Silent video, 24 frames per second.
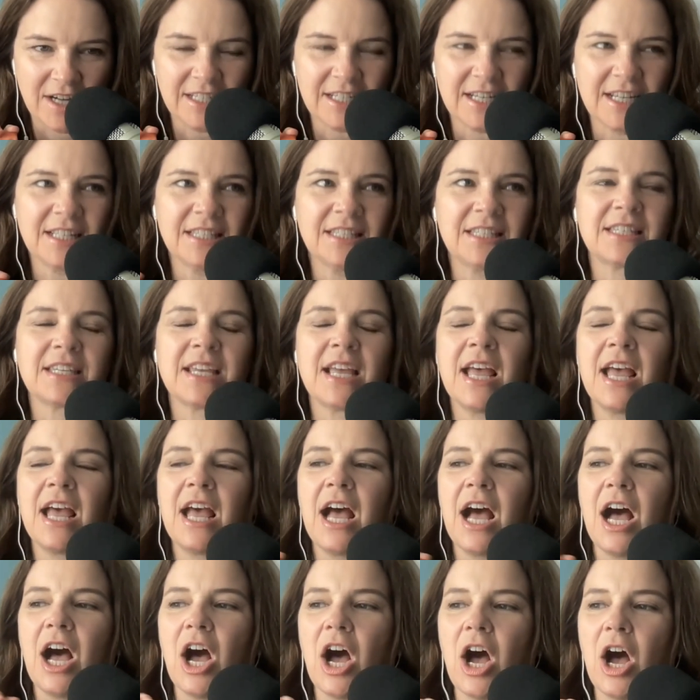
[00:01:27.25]

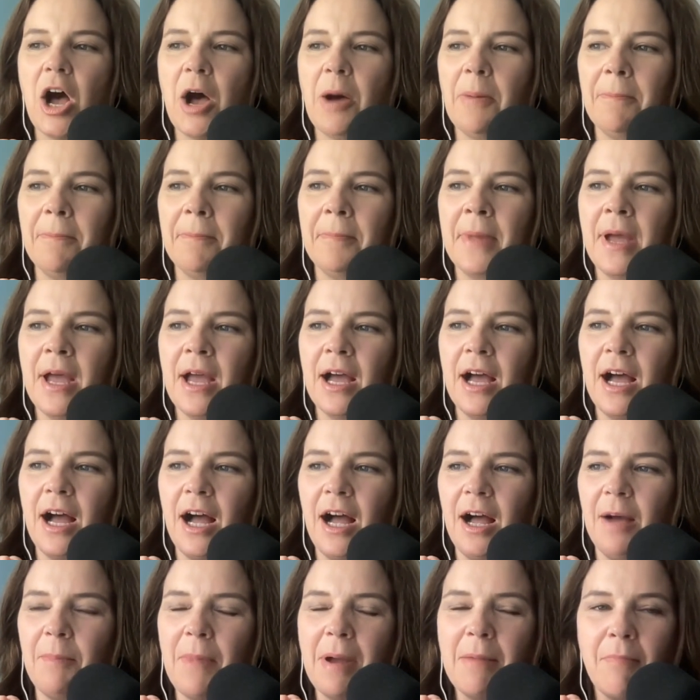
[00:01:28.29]
Inheritance.
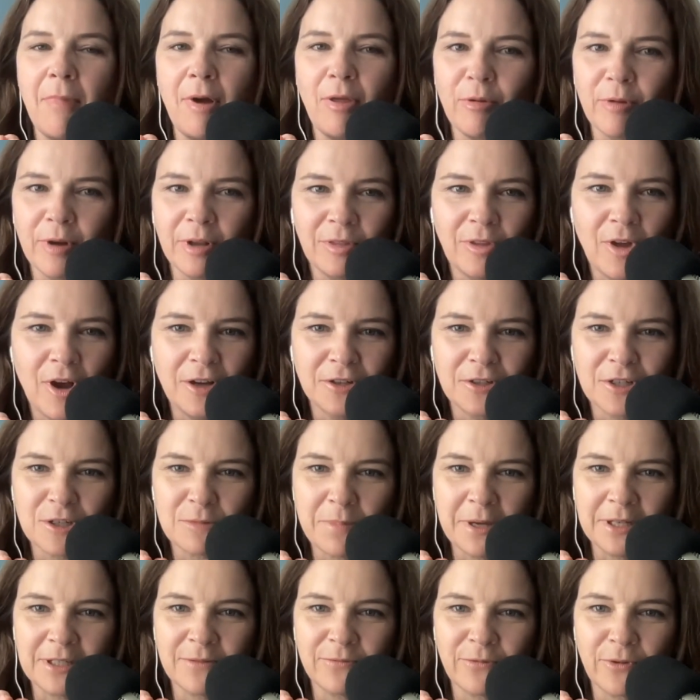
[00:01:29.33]
My mother-in-law just
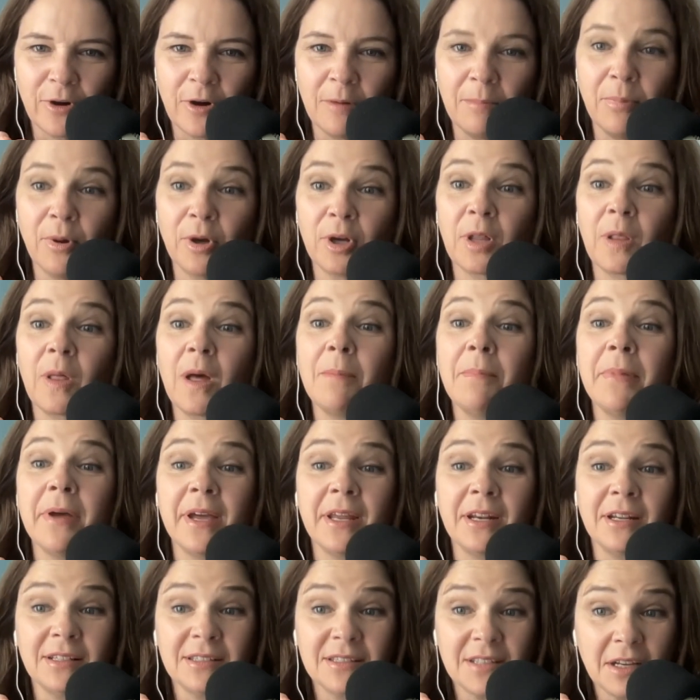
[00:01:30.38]
picked it for her book club,
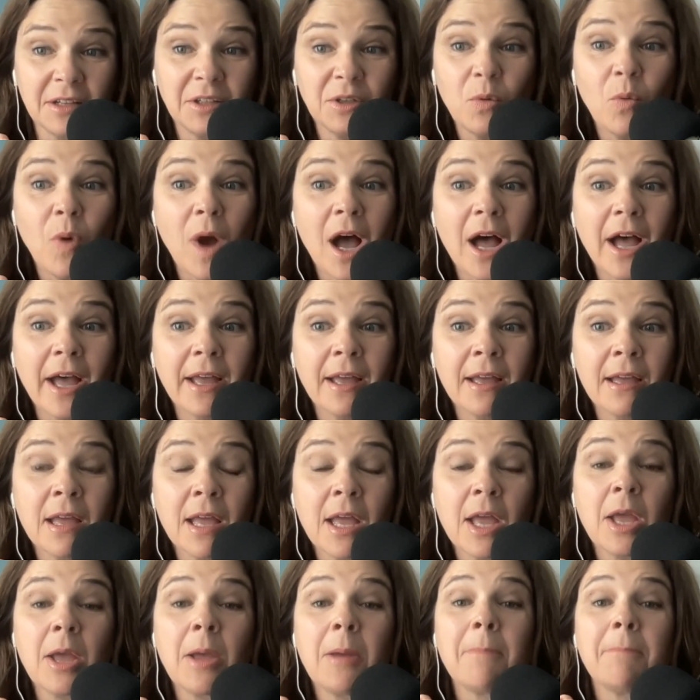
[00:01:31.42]
and I'll tell you why.
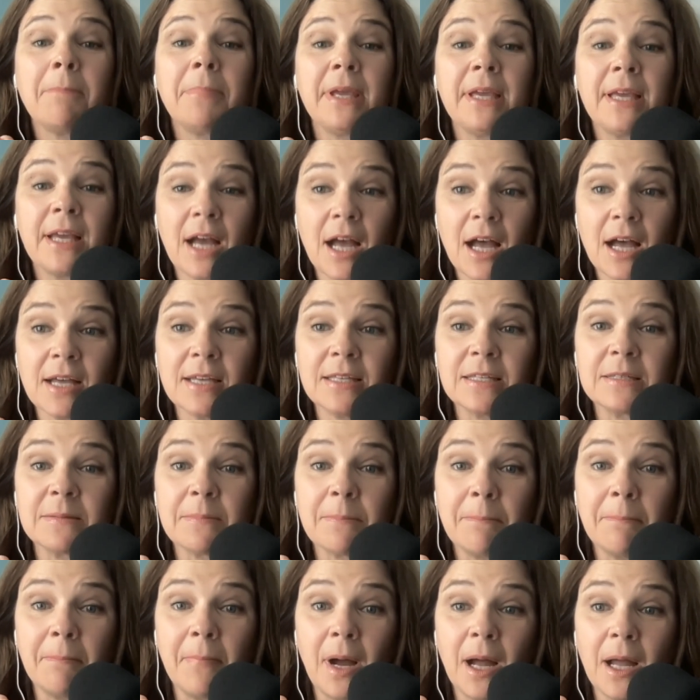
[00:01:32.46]
Because
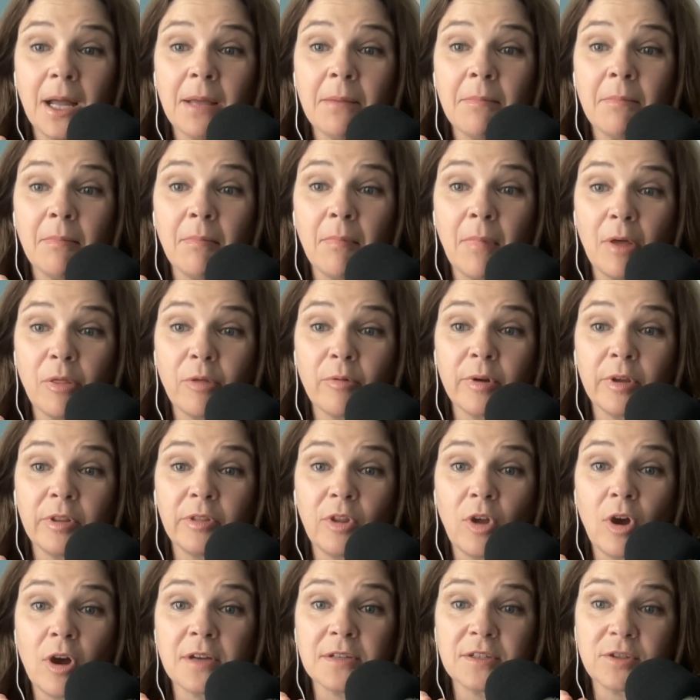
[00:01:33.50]
my
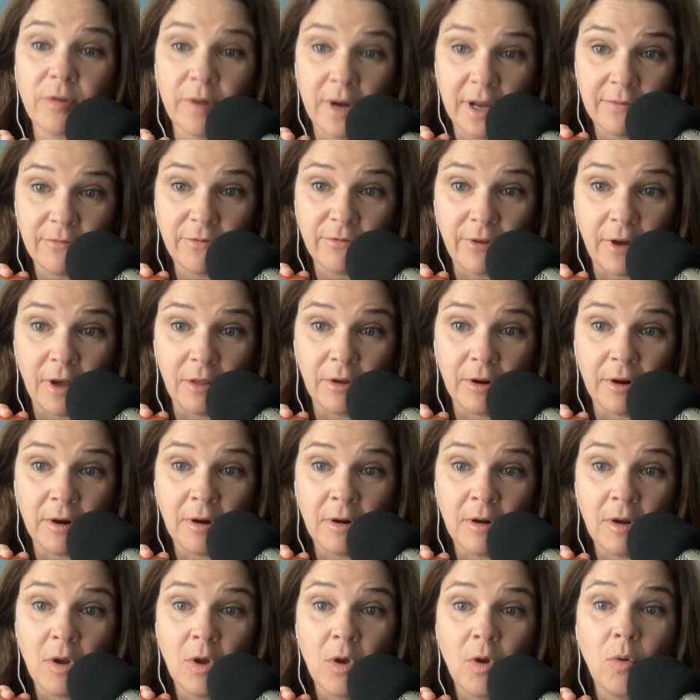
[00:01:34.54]
mother-in-law's
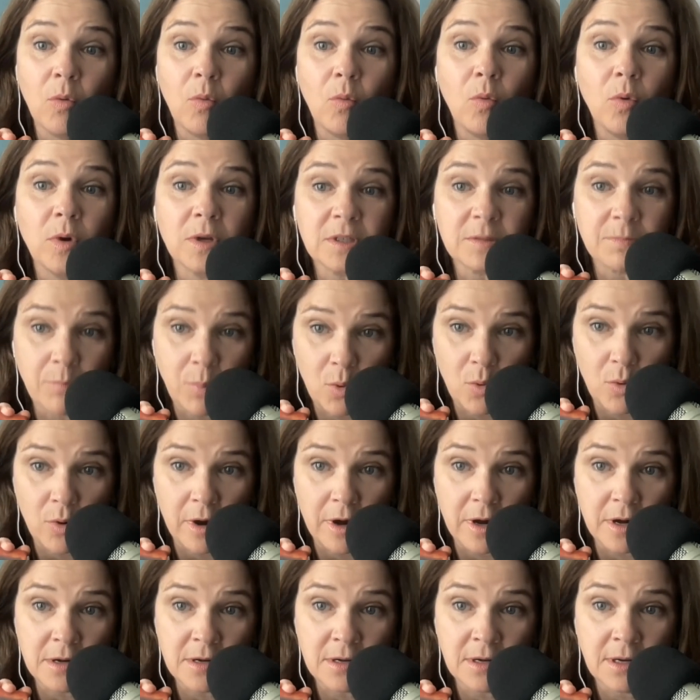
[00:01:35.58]
grandfather was
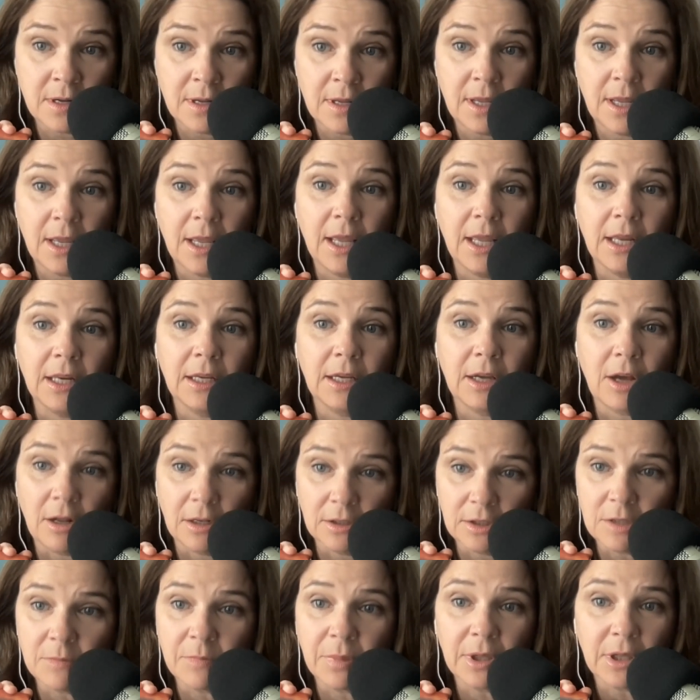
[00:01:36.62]
born in
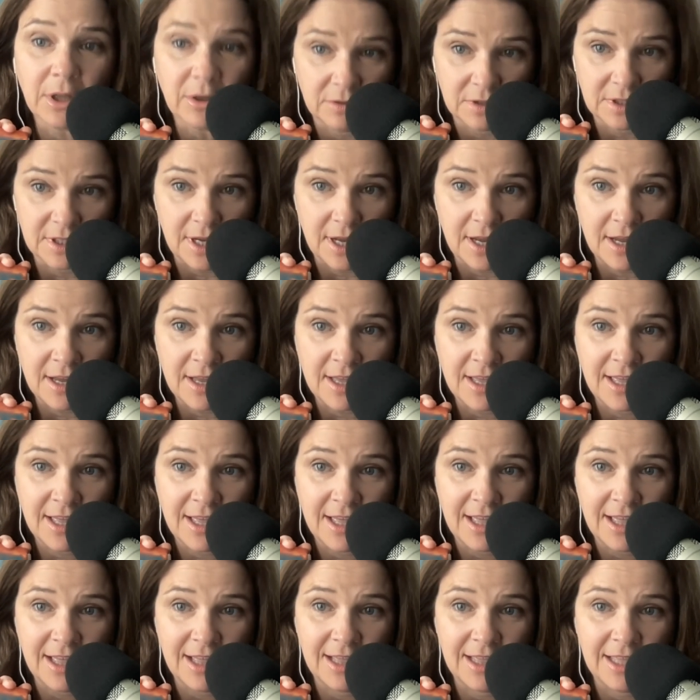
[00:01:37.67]
Caltabolota,
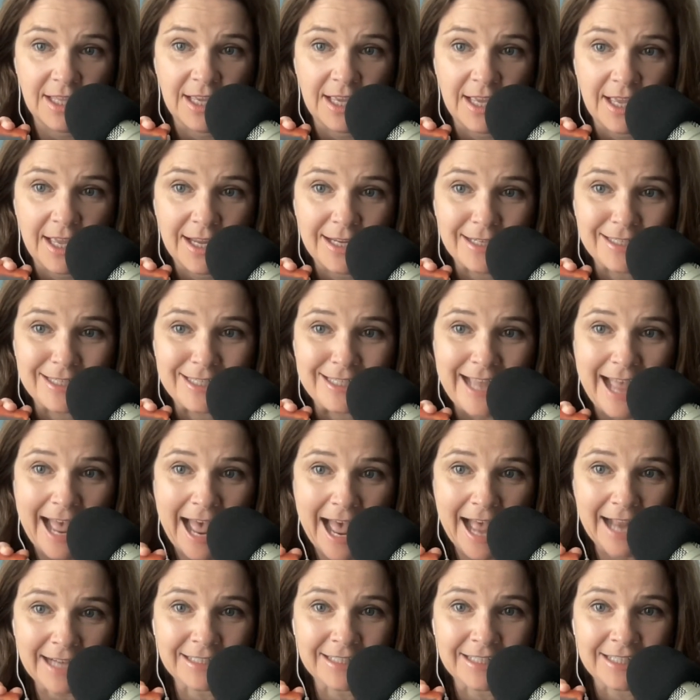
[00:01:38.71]
the
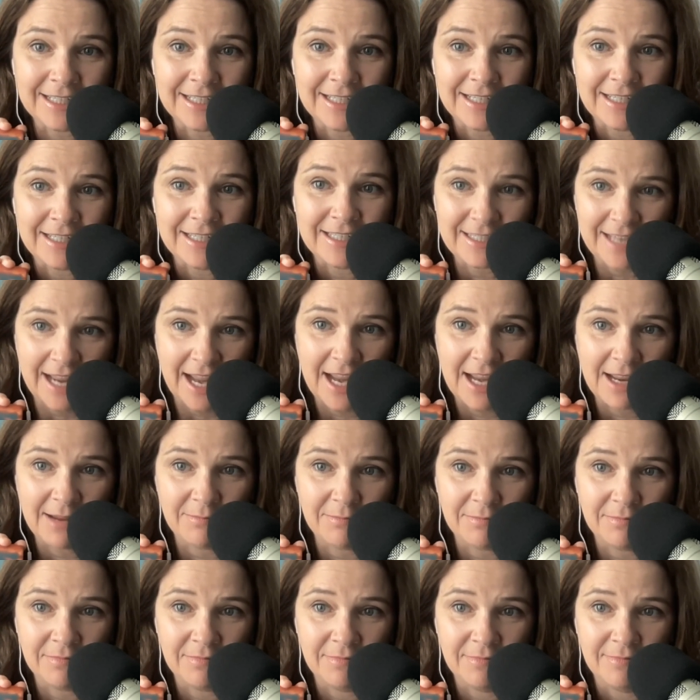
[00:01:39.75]
exact
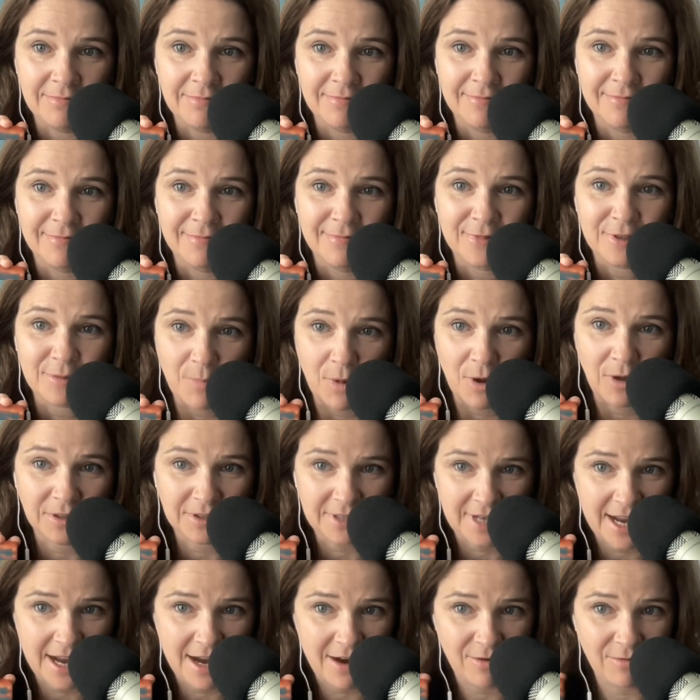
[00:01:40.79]
same small
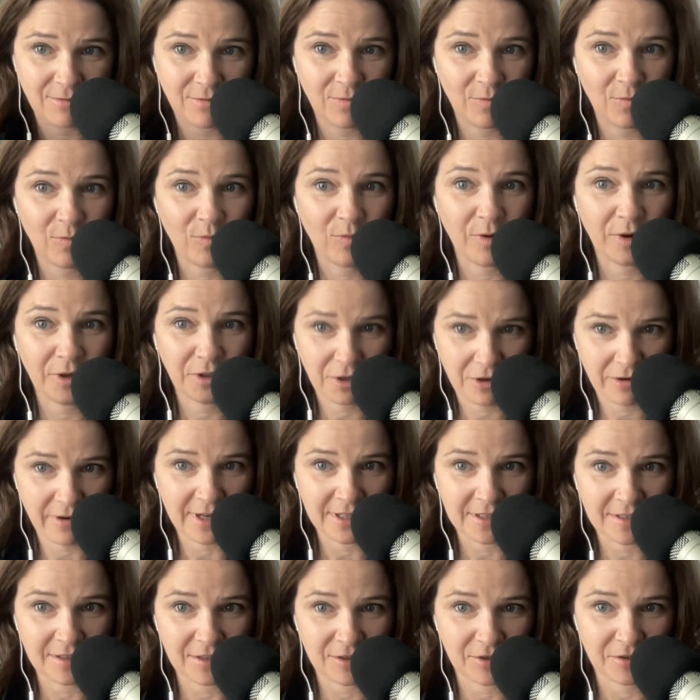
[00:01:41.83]
town where your
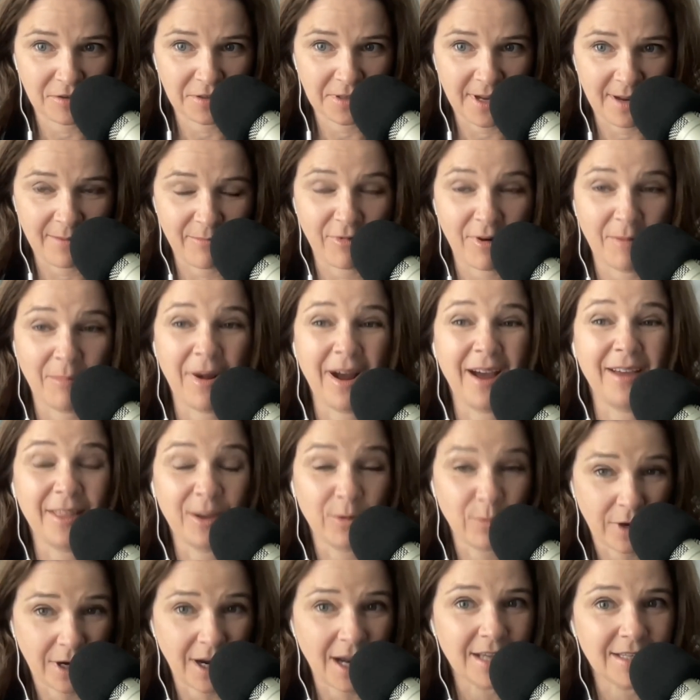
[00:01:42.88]
ancestors came from. I
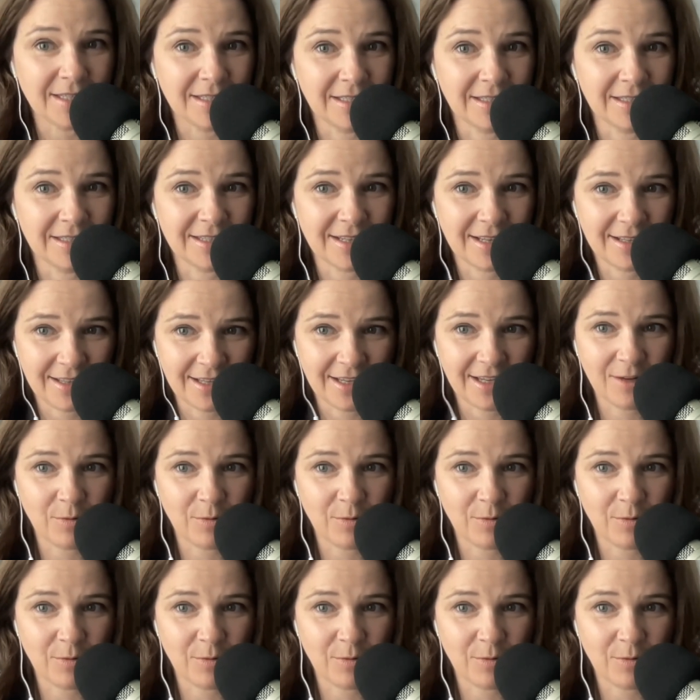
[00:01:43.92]
think we're cousins. I think